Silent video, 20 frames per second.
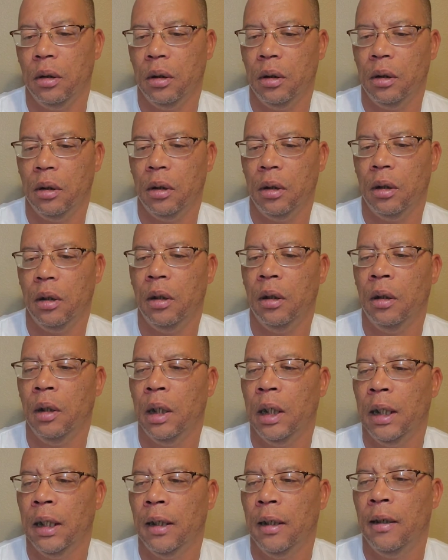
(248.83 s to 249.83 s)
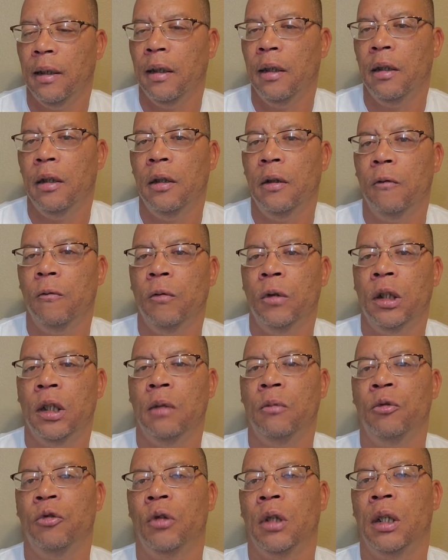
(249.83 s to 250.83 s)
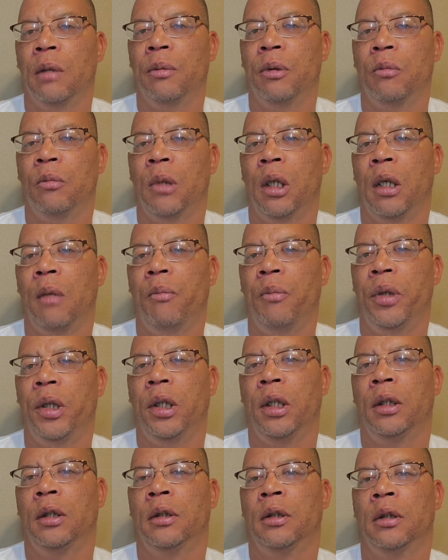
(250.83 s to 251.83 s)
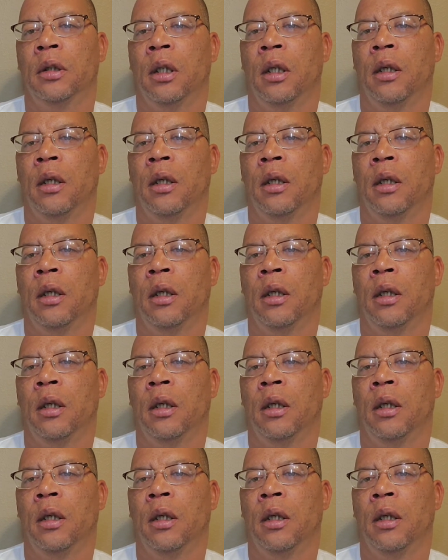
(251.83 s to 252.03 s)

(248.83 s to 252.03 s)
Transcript: uh, when I'm dropping my picks.